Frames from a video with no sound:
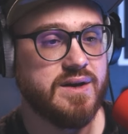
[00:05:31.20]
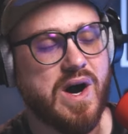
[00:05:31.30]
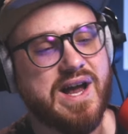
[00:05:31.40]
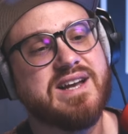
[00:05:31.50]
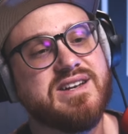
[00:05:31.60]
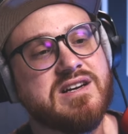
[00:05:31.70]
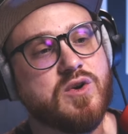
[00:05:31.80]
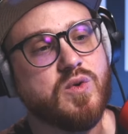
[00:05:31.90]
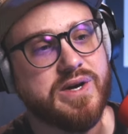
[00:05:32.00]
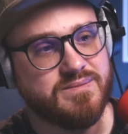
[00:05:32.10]
Why I
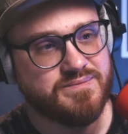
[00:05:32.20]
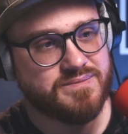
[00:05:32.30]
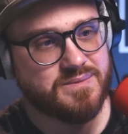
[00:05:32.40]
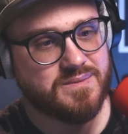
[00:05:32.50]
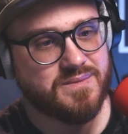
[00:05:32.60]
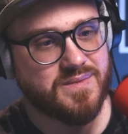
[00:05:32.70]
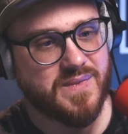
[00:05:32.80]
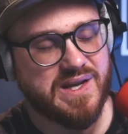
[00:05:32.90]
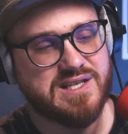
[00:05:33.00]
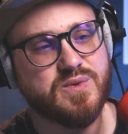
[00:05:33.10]
didn't quit.
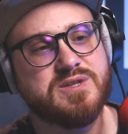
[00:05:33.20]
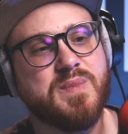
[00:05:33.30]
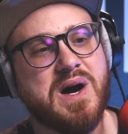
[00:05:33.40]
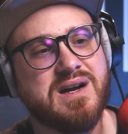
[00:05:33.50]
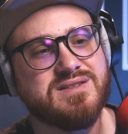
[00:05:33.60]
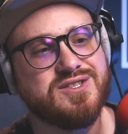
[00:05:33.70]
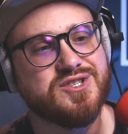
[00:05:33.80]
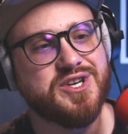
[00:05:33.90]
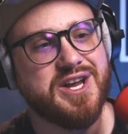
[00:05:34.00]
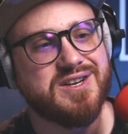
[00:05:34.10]
His response
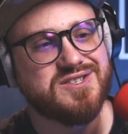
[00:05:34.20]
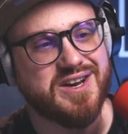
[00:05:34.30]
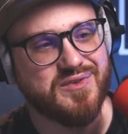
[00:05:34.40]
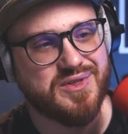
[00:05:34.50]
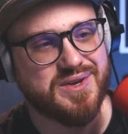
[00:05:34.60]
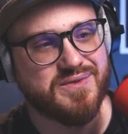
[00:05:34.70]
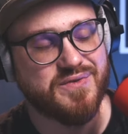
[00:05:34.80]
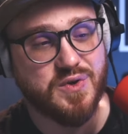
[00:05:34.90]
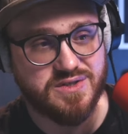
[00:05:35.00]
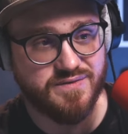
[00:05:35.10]
changed everything.
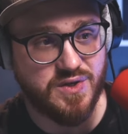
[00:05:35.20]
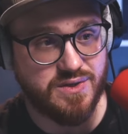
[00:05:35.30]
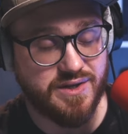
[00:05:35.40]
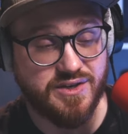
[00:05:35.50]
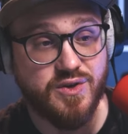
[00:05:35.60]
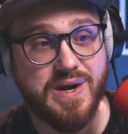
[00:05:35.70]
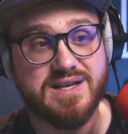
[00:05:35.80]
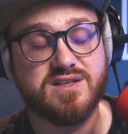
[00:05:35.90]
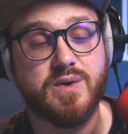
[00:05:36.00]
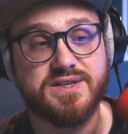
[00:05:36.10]
First of all, they do
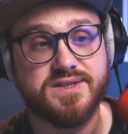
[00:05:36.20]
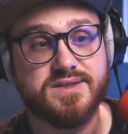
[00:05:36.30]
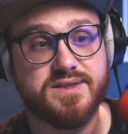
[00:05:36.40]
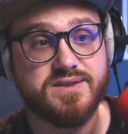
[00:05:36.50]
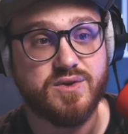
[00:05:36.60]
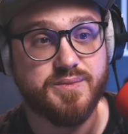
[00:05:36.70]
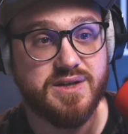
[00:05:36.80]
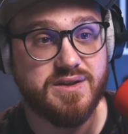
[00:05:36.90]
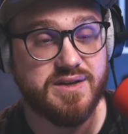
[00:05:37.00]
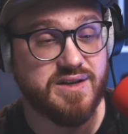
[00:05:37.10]
ask questions, he's told
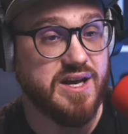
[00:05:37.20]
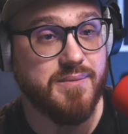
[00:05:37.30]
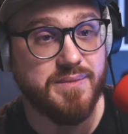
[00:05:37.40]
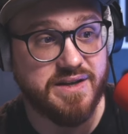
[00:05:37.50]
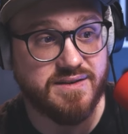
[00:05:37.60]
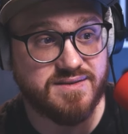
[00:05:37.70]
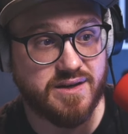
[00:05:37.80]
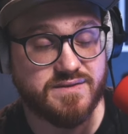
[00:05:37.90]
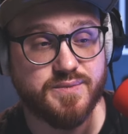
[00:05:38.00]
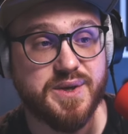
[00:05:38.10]
me. They DM me
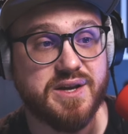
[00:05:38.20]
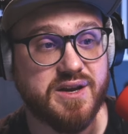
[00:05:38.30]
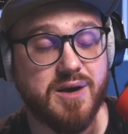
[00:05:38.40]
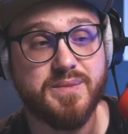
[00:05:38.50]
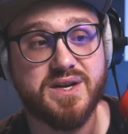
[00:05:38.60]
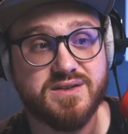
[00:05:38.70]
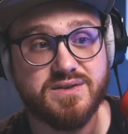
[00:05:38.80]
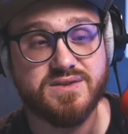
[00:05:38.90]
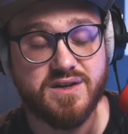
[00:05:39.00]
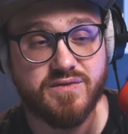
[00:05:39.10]
instead of speaking up because
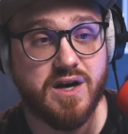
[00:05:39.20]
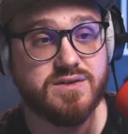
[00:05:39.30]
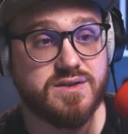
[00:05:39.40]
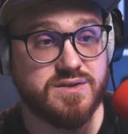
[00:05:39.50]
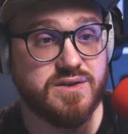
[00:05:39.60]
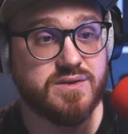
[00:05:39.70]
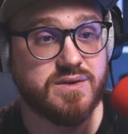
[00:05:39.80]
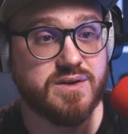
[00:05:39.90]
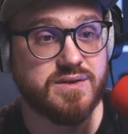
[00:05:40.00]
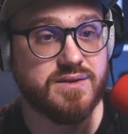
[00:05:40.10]
they're self conscious
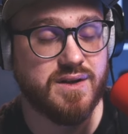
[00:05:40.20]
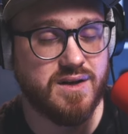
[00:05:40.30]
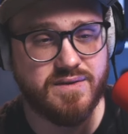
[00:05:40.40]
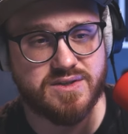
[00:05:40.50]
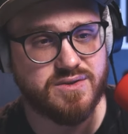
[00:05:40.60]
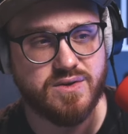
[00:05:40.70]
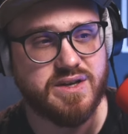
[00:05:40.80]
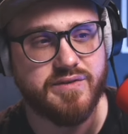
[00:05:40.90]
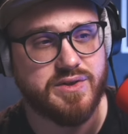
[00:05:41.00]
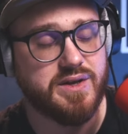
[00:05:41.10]
too. None of us
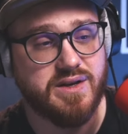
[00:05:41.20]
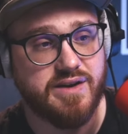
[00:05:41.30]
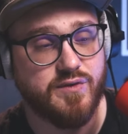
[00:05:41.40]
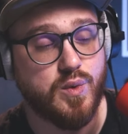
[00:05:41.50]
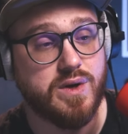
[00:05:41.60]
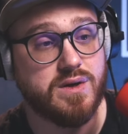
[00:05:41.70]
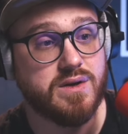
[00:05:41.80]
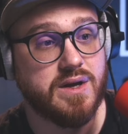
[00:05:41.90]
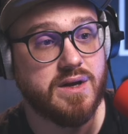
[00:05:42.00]
knows everything and never will.